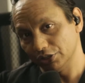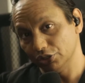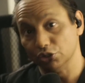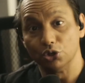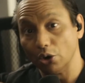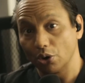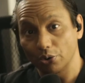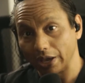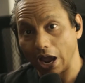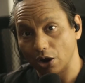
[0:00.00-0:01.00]
you don't
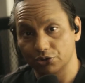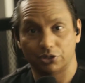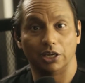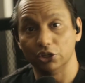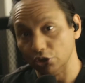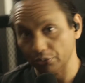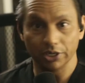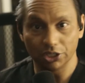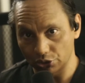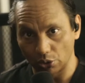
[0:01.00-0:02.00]
own a house and you don't
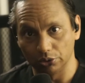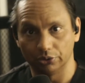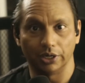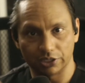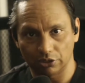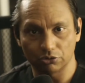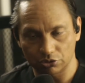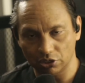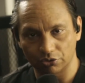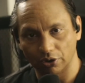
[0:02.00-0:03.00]
need solar, et cetera, et
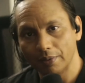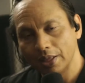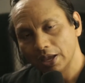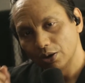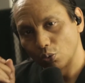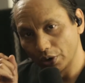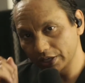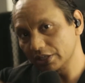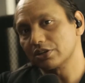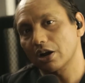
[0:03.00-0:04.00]
cetera. We're
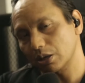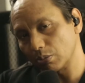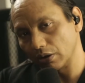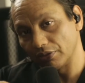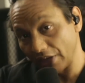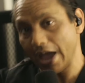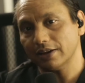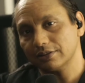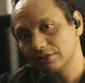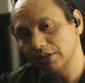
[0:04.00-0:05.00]
going to talk about
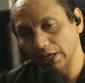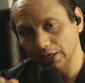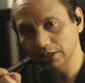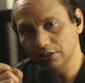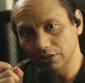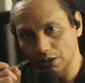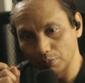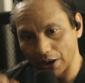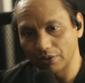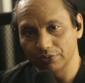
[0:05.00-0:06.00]
that and
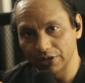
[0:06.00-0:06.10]
about